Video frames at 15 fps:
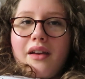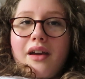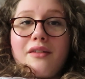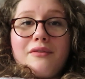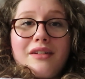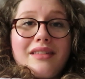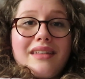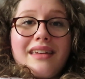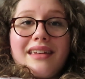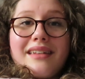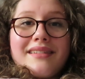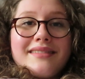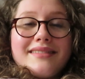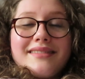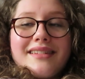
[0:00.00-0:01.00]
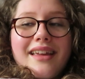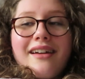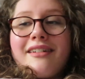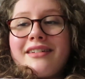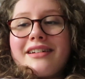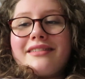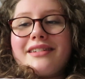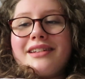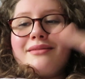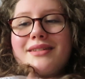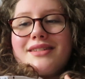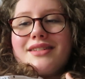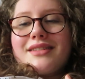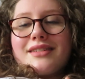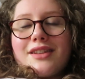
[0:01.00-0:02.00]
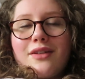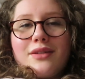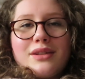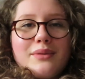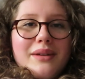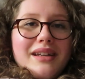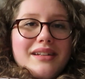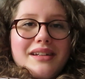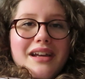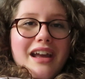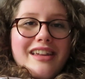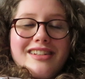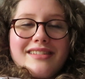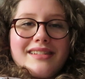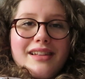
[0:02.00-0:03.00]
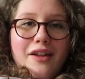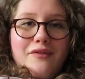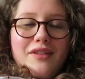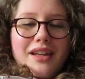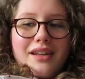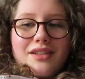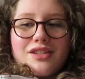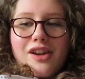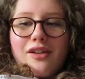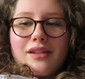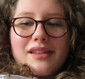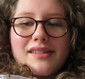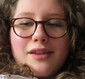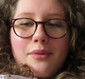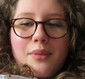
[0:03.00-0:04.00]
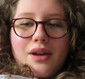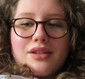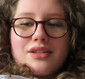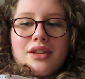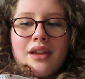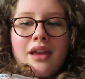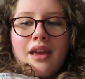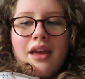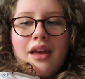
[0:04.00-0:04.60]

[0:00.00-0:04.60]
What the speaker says: It was just so sweet. I just love Nick and Charlie so much.